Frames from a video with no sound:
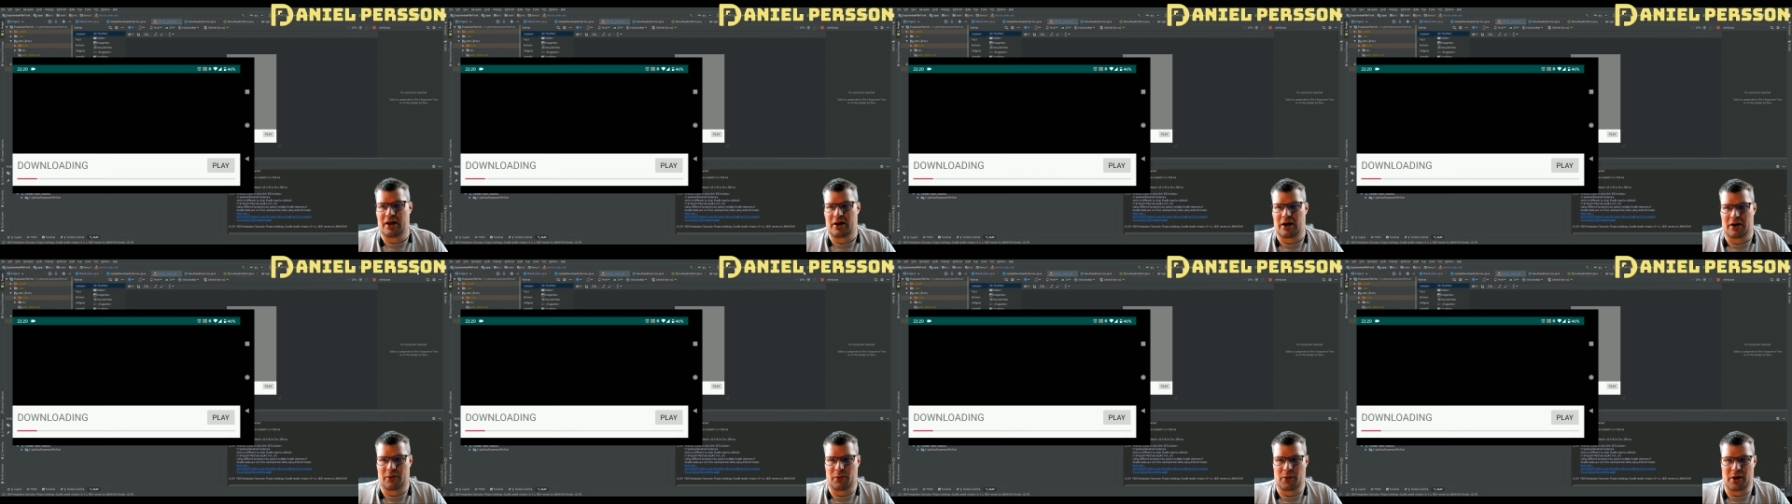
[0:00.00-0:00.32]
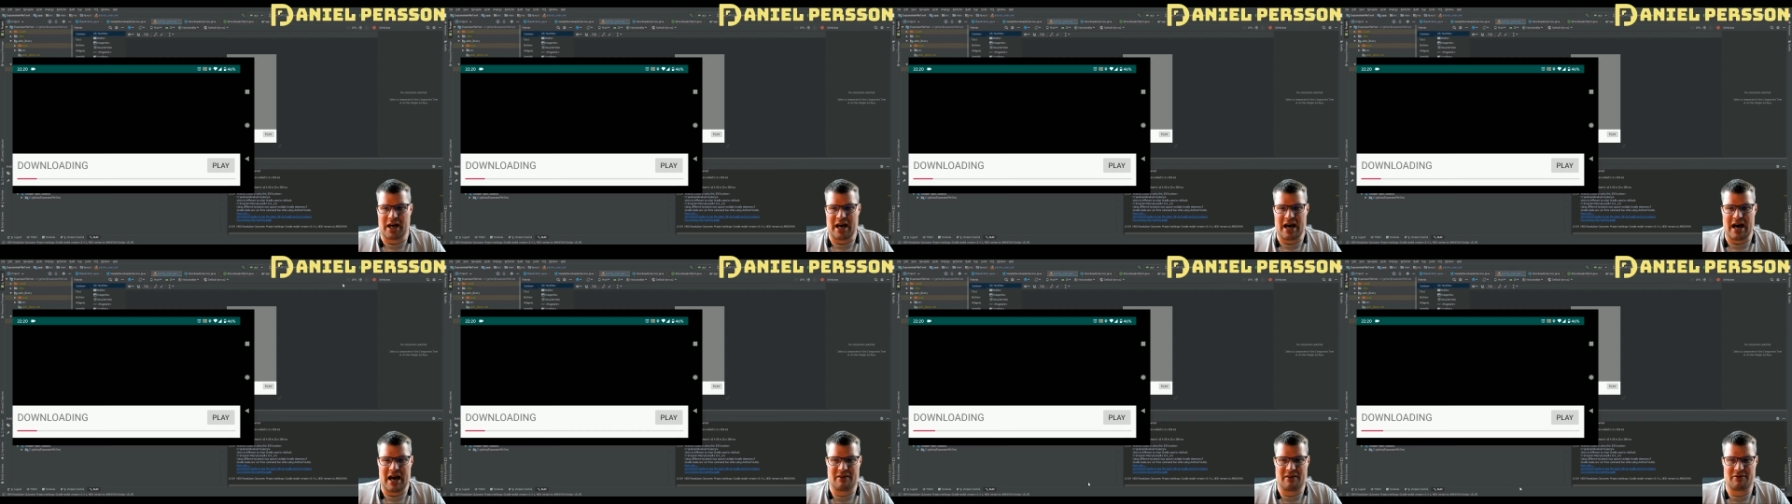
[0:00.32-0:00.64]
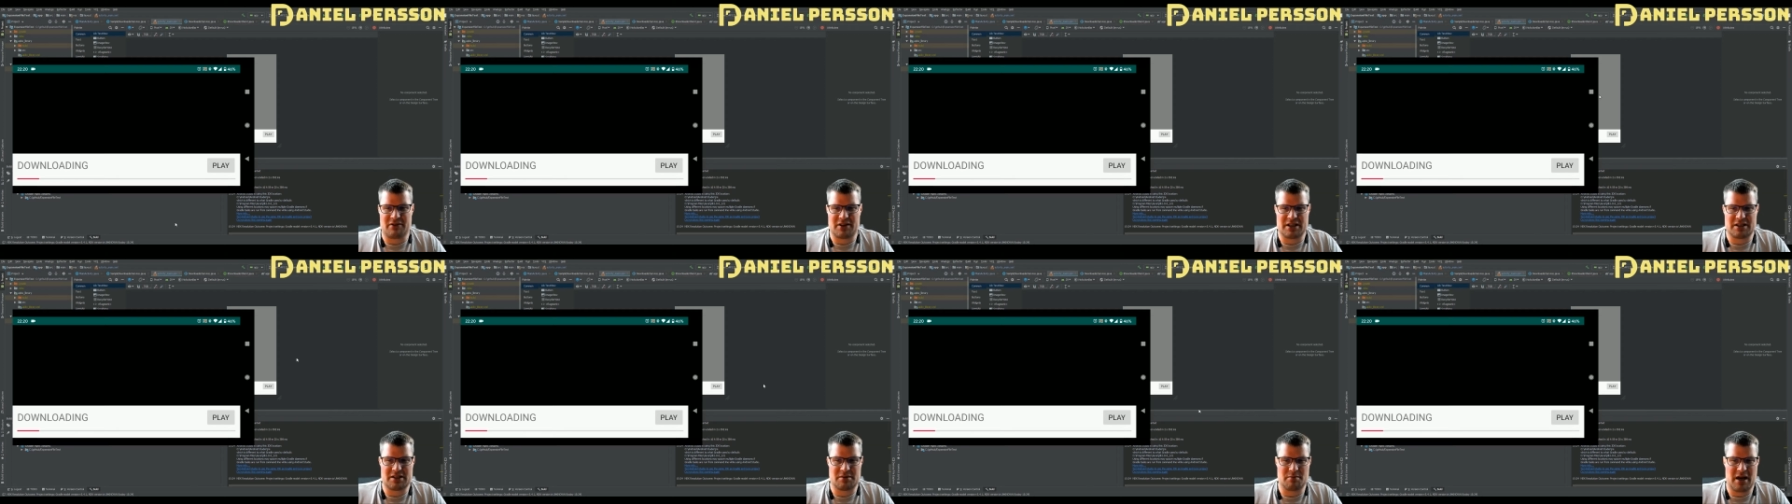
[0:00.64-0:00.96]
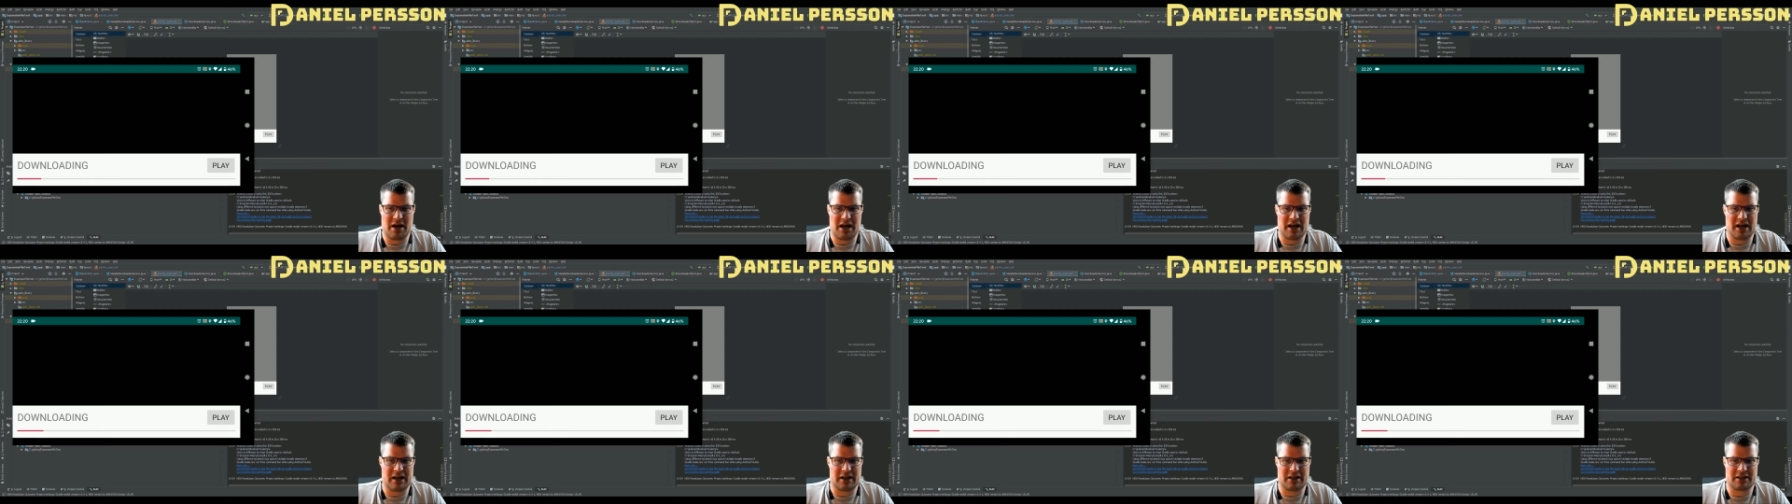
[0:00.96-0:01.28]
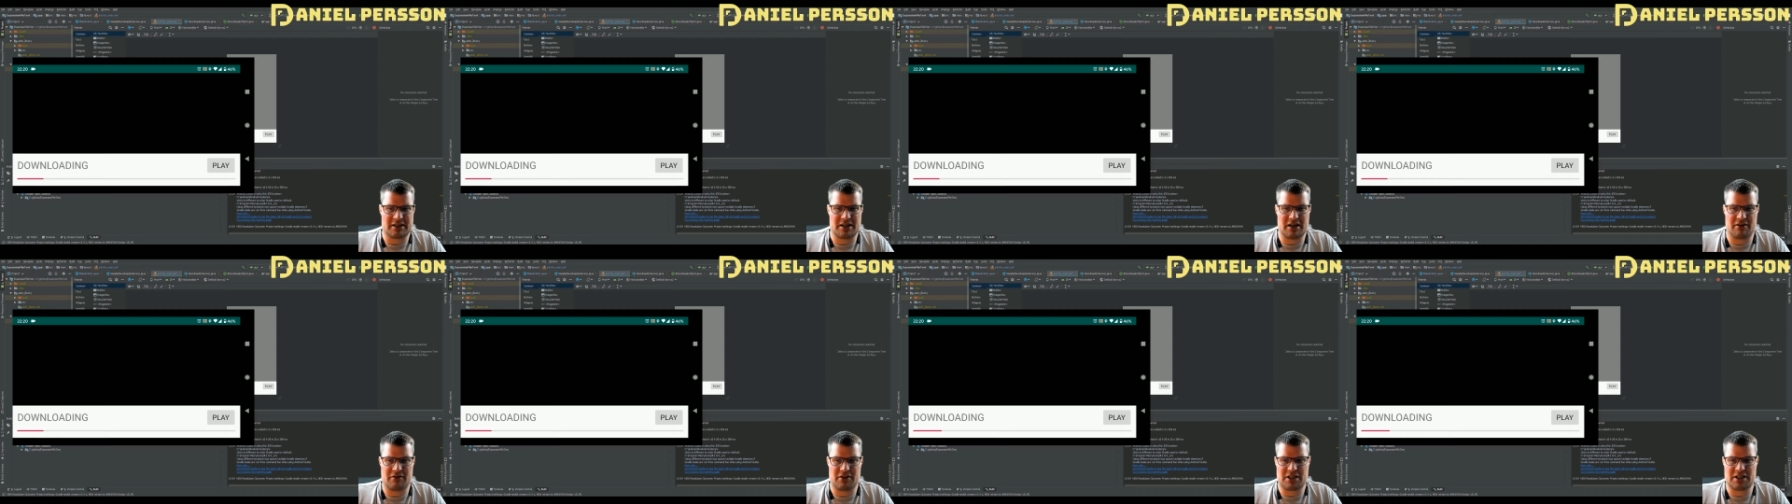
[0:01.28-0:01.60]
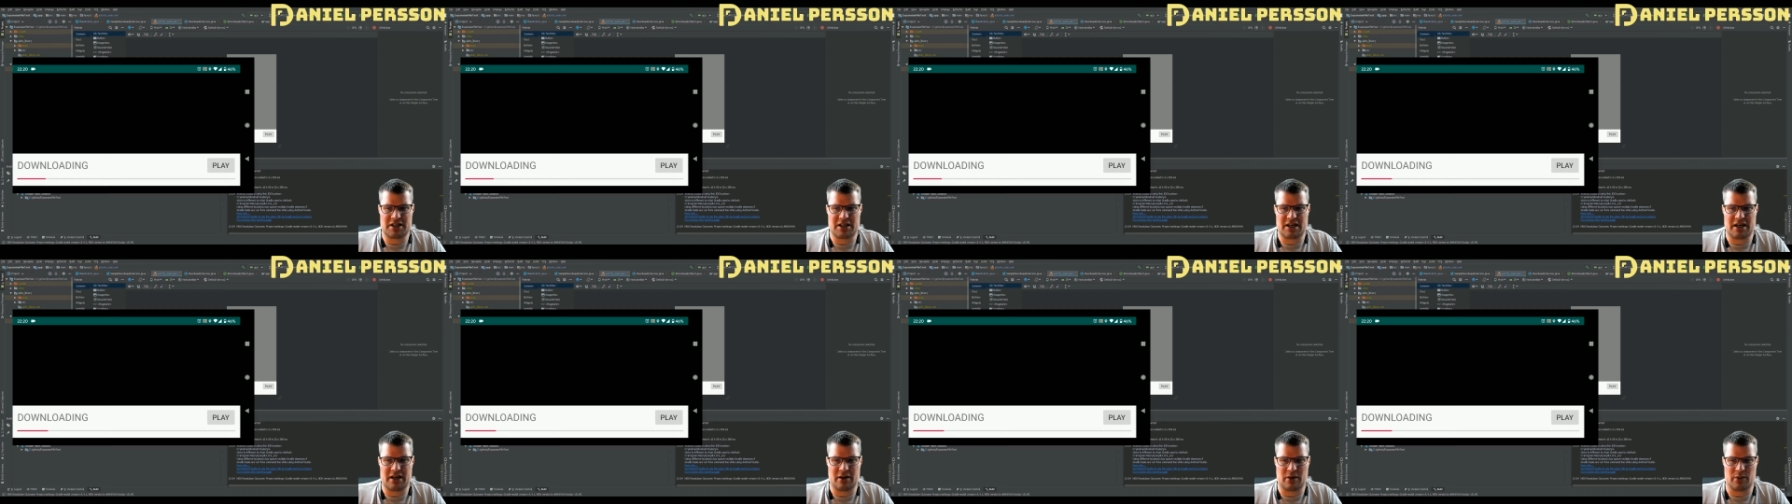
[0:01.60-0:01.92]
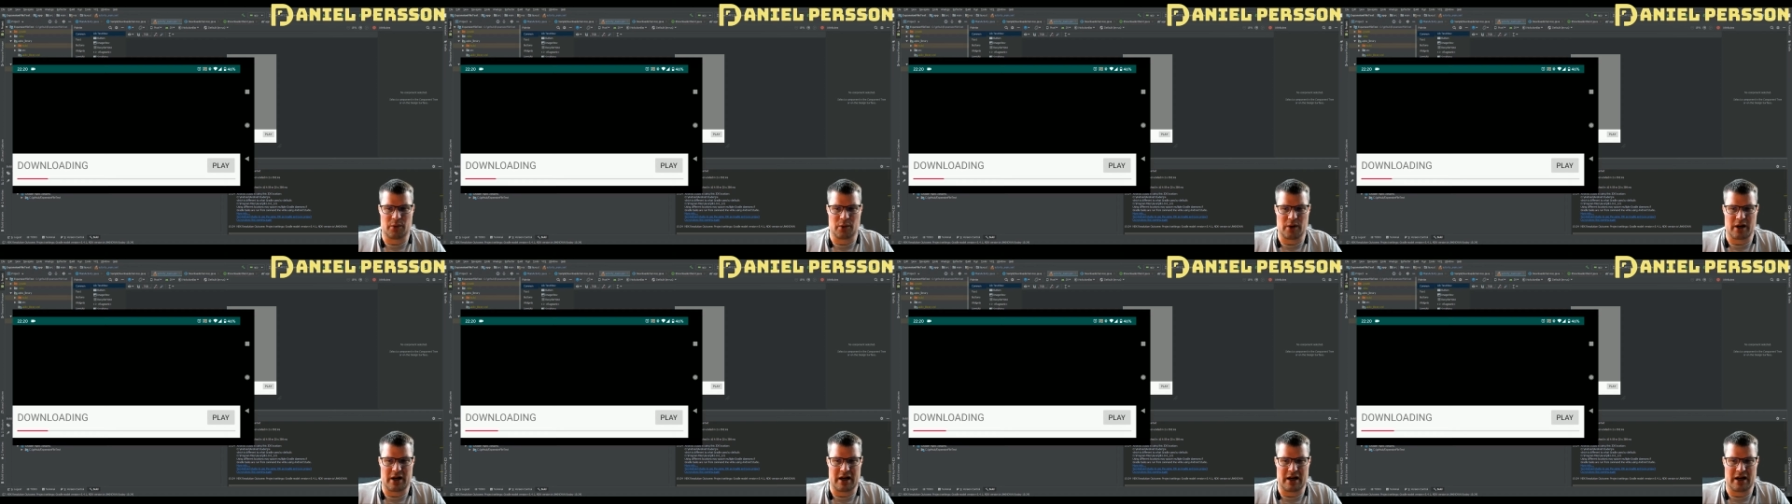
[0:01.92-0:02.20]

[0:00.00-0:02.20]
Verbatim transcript: we have this main activity where